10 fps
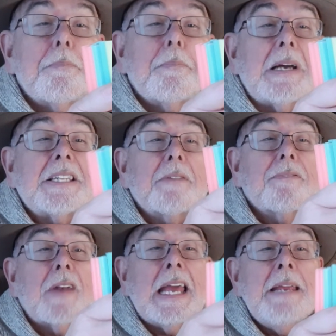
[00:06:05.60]
But the
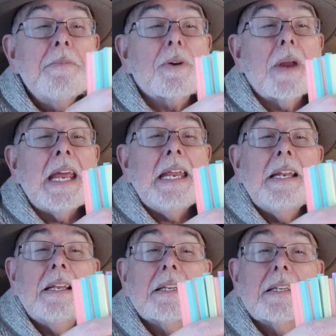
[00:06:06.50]
flame
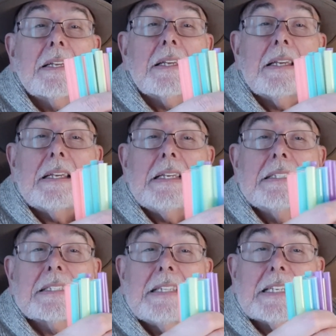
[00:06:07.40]
grain
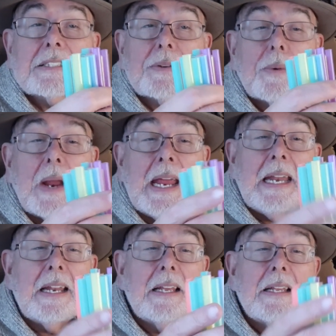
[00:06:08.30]
is this grain,